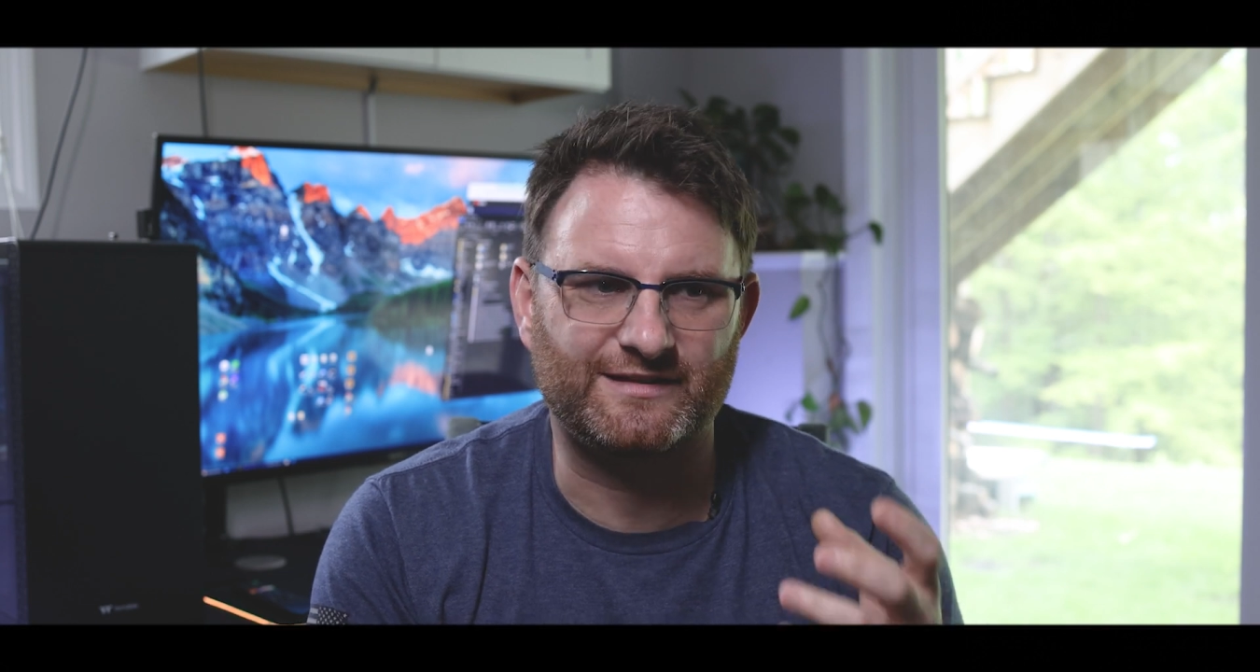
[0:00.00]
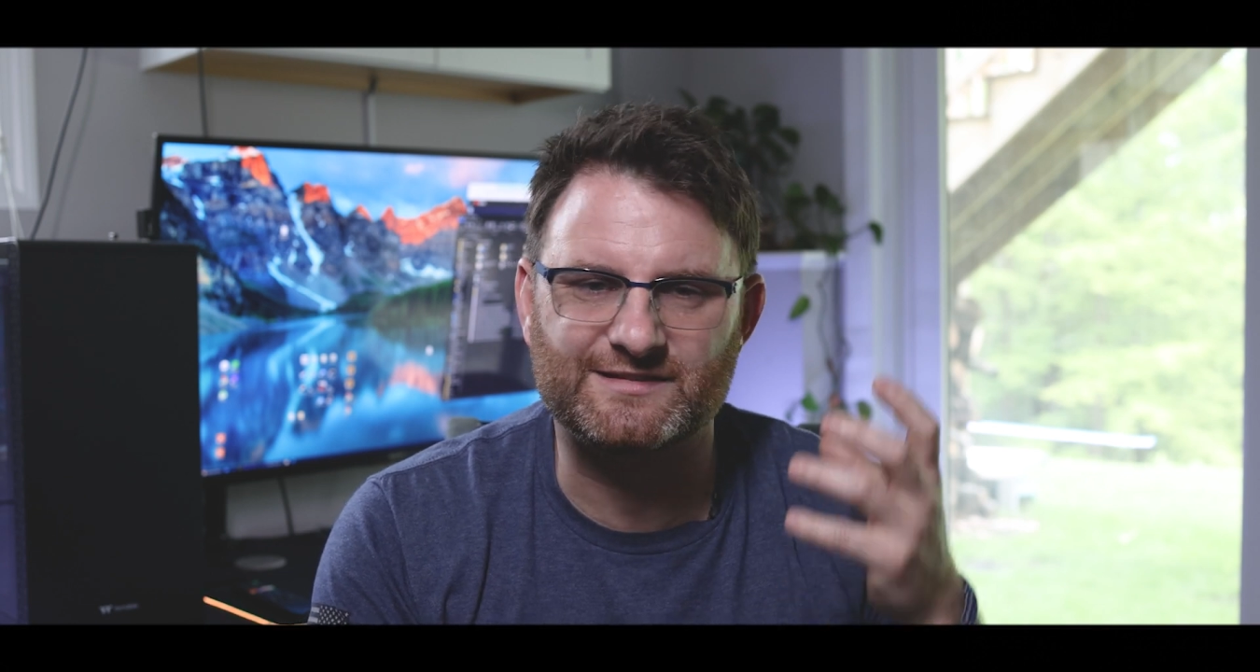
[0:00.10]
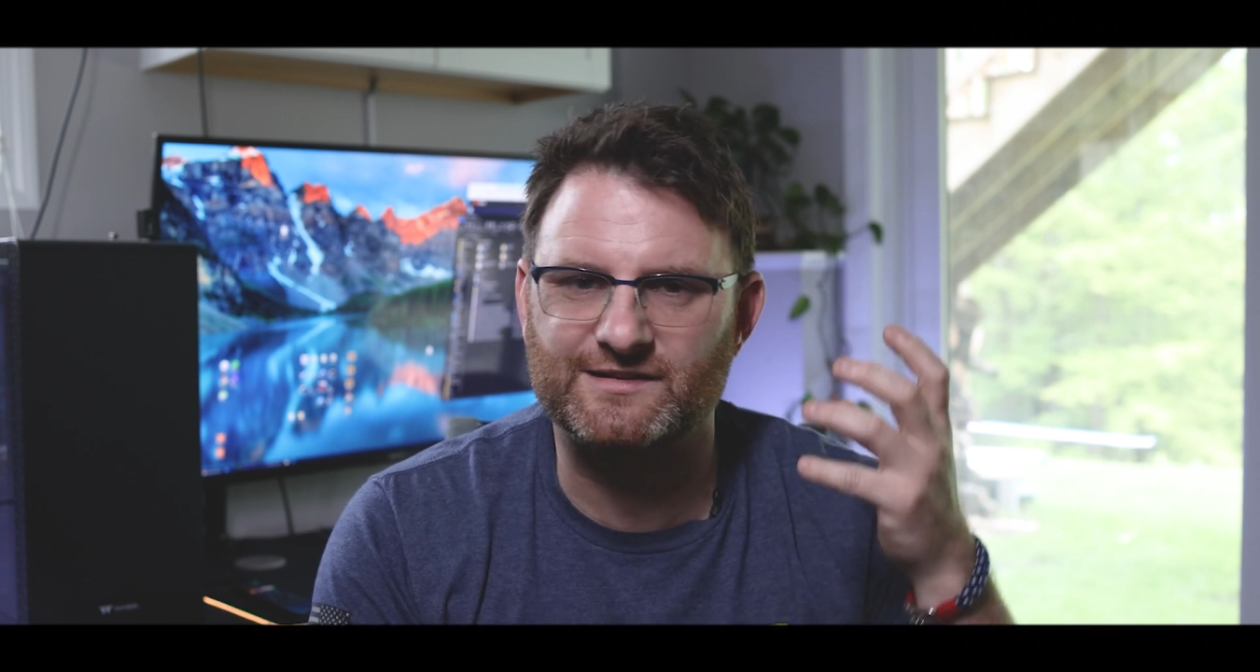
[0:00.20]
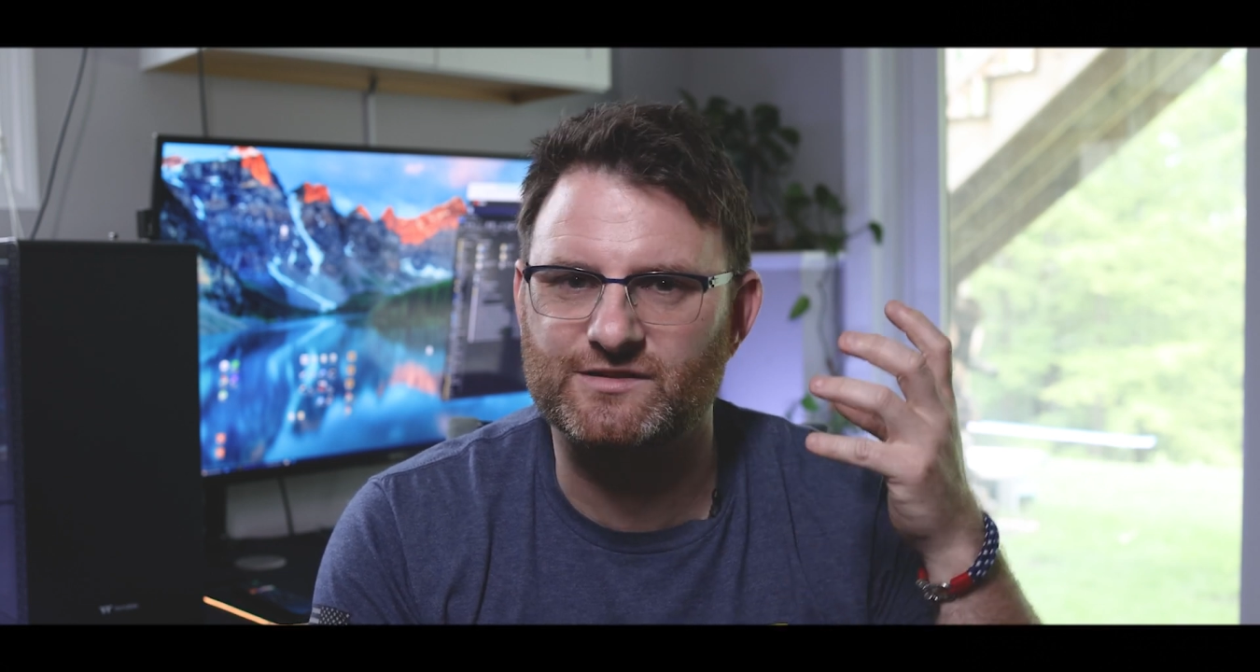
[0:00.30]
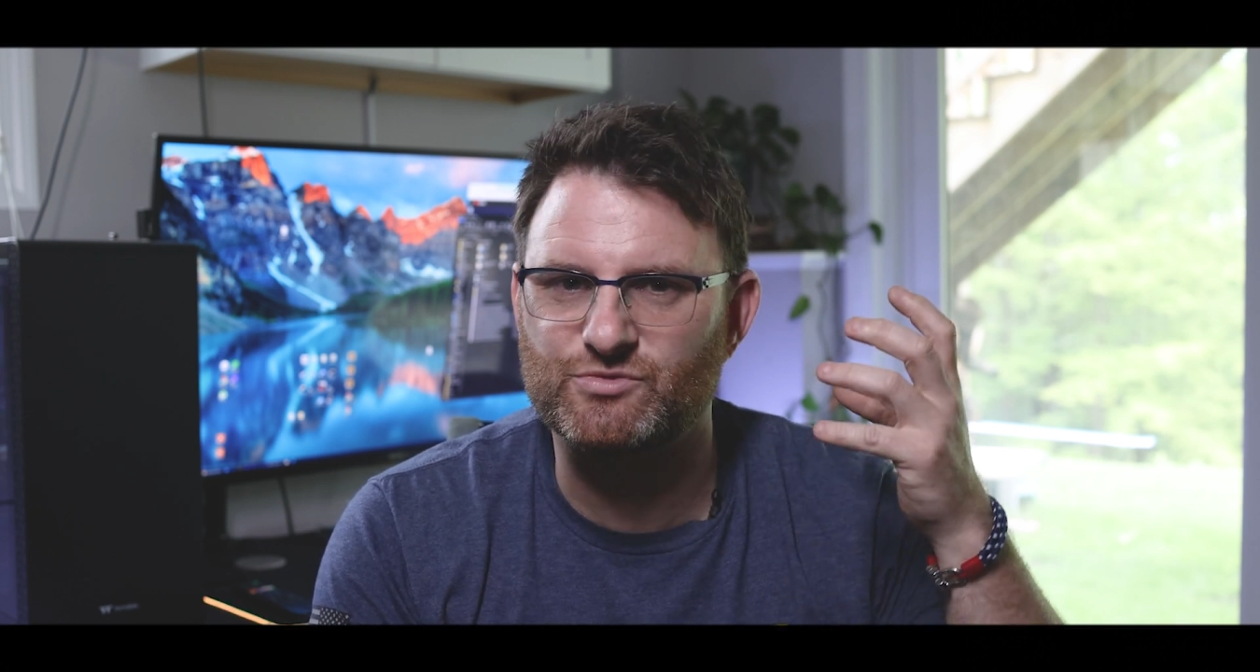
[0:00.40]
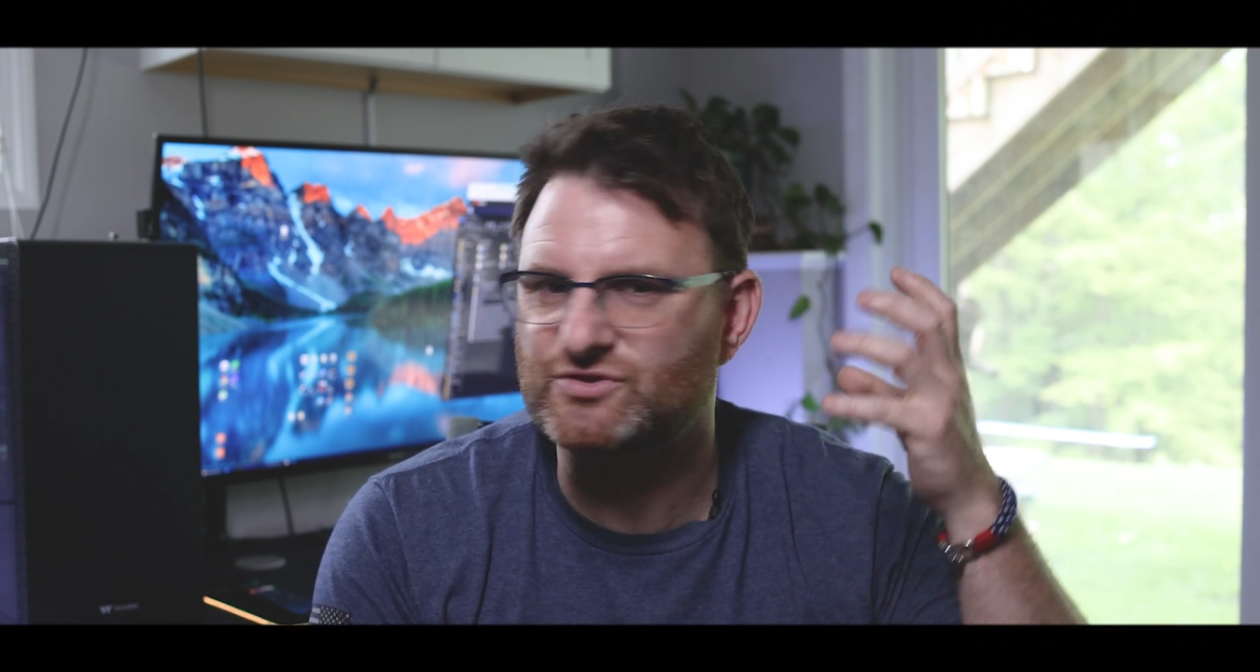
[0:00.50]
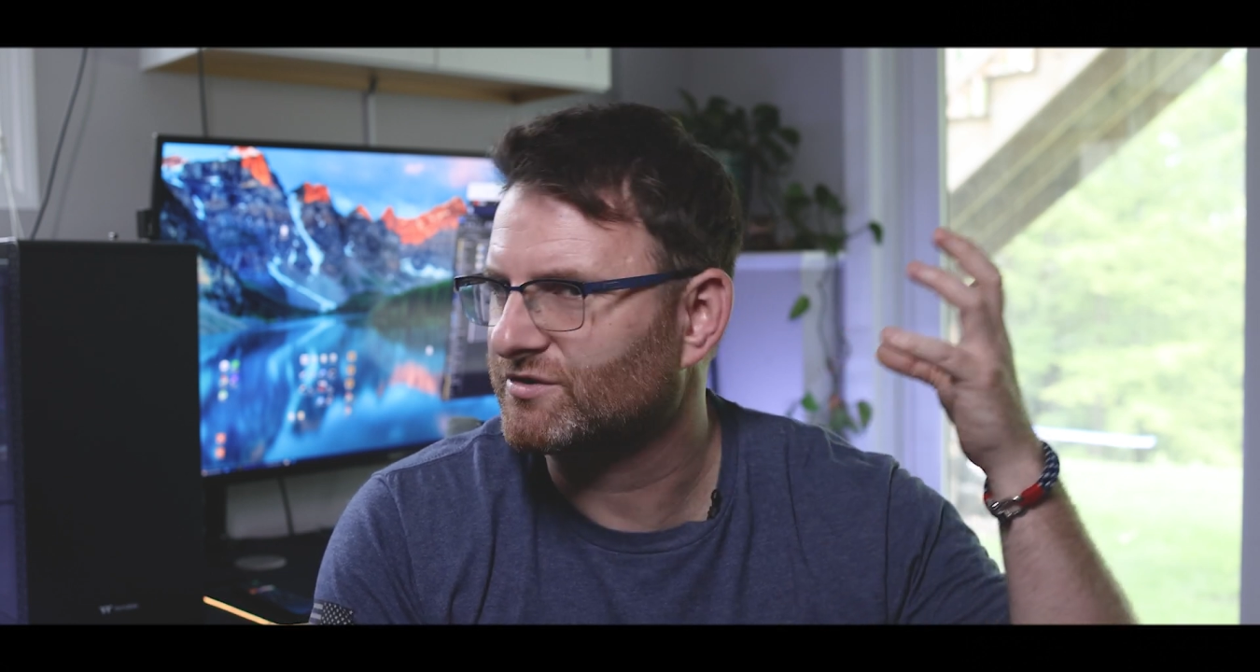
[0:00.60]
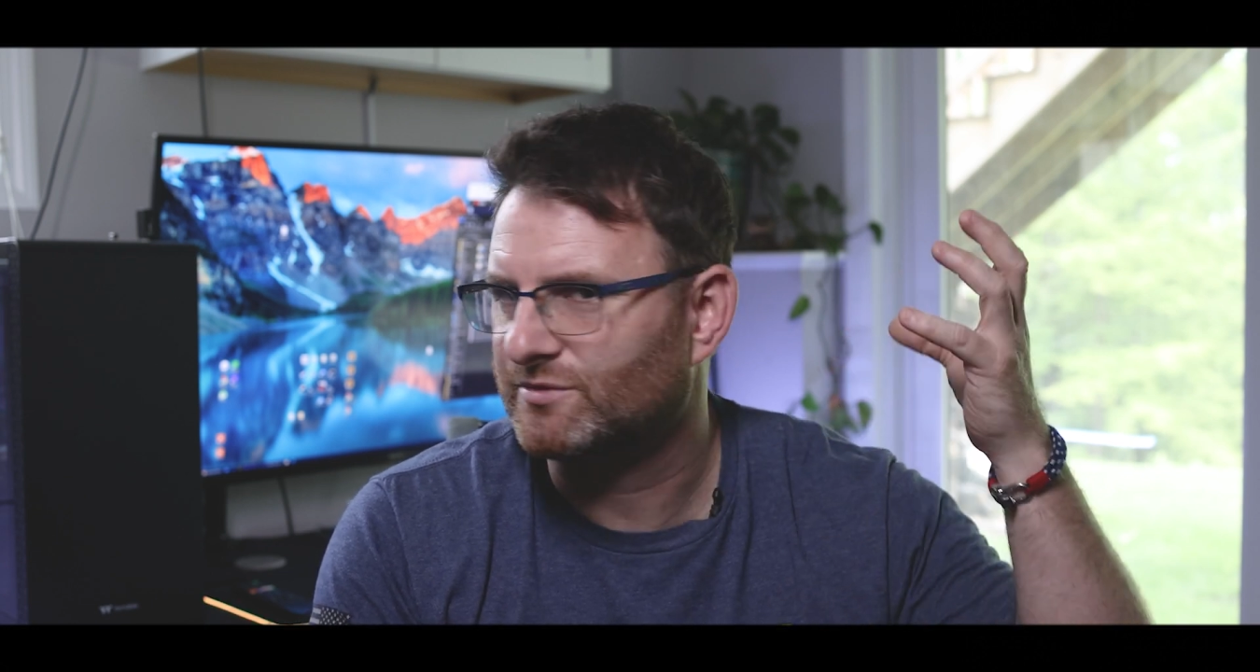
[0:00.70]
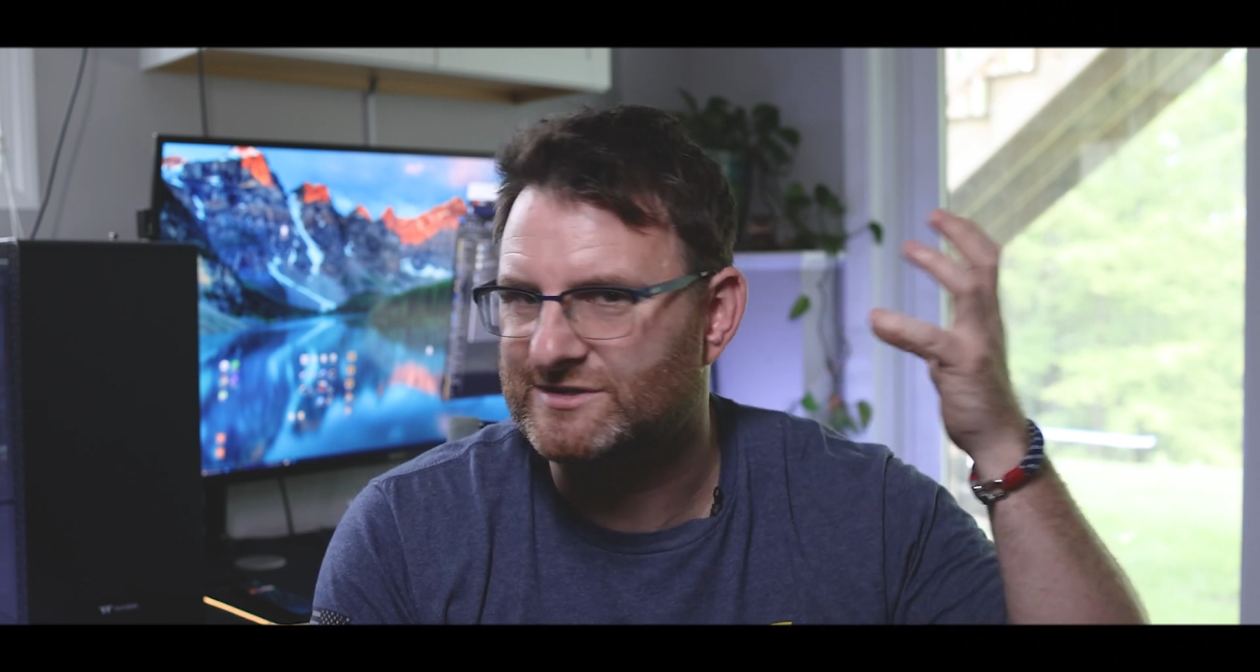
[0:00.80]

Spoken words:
listening to music through a